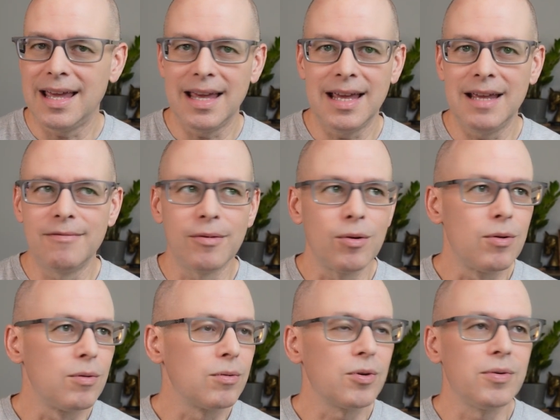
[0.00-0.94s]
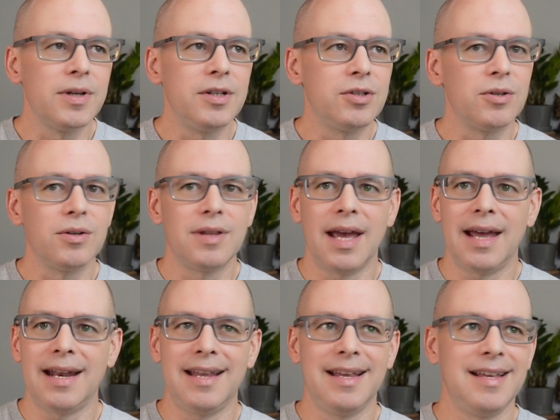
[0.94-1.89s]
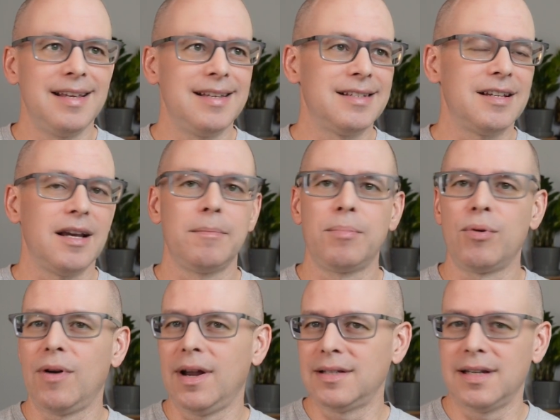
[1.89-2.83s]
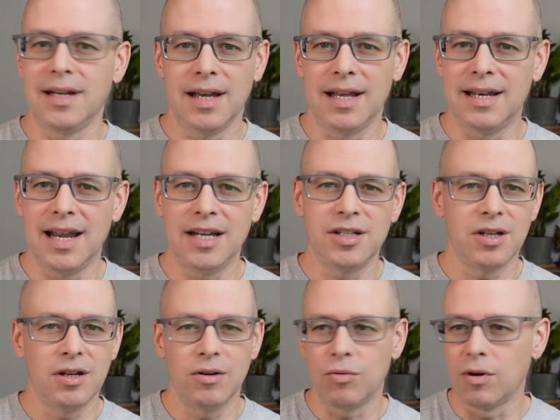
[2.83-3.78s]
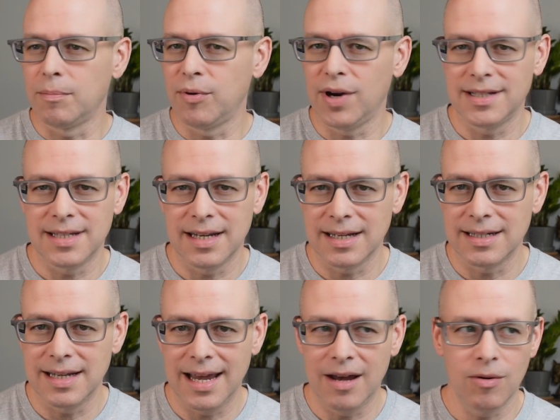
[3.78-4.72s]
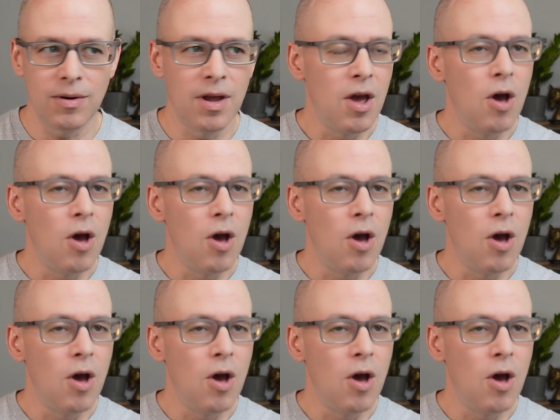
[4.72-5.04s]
evil creature that is oppressing a nation or oppressing a town,